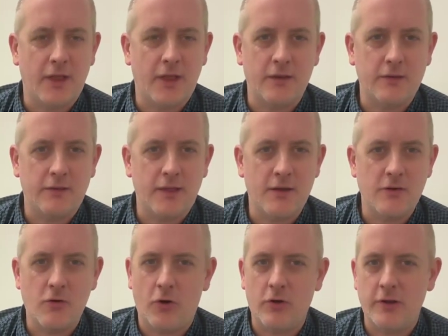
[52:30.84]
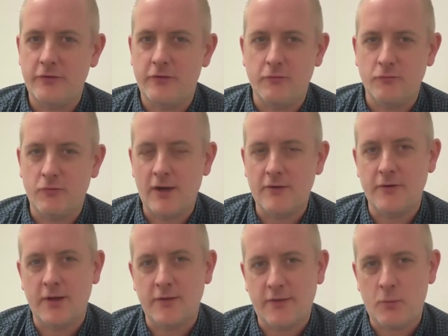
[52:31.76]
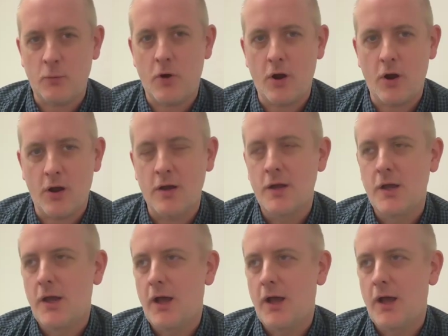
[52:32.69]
They're not as relevant as they were.